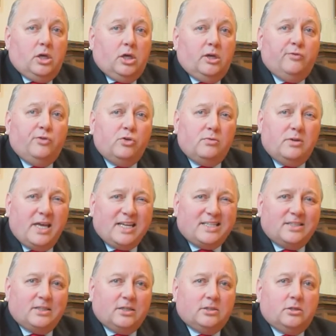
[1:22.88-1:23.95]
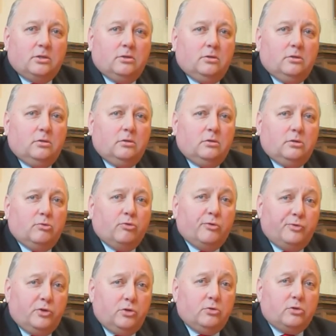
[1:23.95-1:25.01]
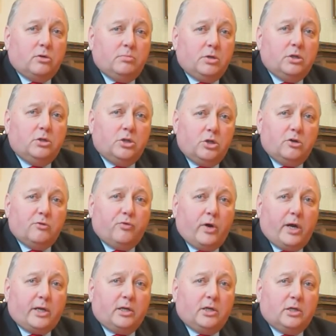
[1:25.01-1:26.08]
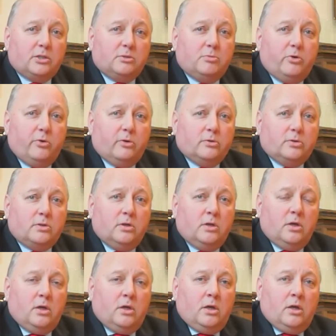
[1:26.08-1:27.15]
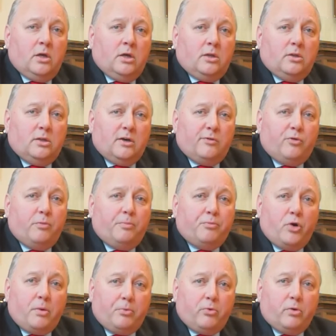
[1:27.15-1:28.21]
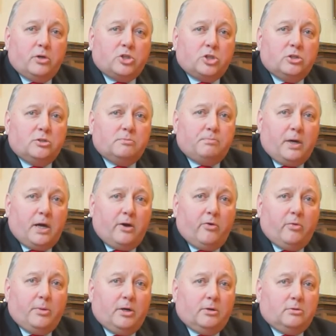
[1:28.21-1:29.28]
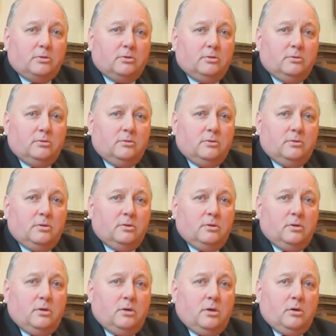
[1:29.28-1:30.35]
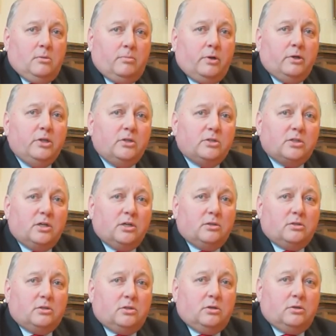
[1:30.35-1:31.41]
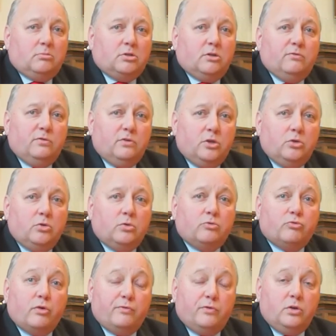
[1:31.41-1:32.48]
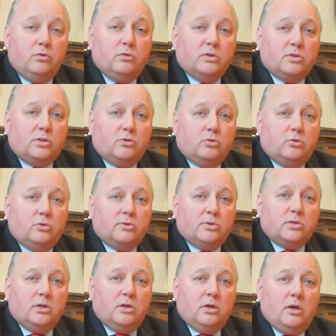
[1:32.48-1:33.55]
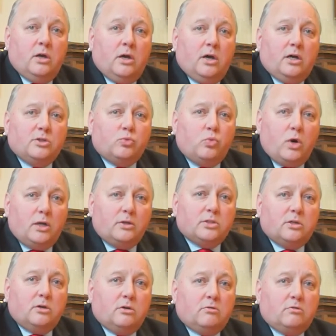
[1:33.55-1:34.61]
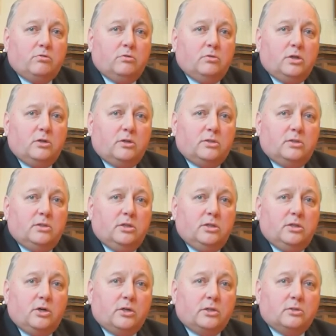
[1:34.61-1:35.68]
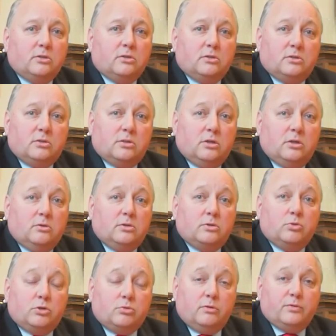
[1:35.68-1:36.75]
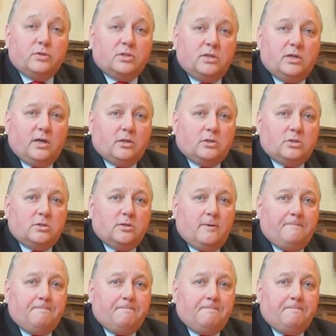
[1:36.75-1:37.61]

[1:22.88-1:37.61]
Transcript: If you let it, the review can be a nerve-wracking experience. Therefore, preparation is paramount. Please take the time to view and review this course, as well as going through the ICE guidance notes which we've attached.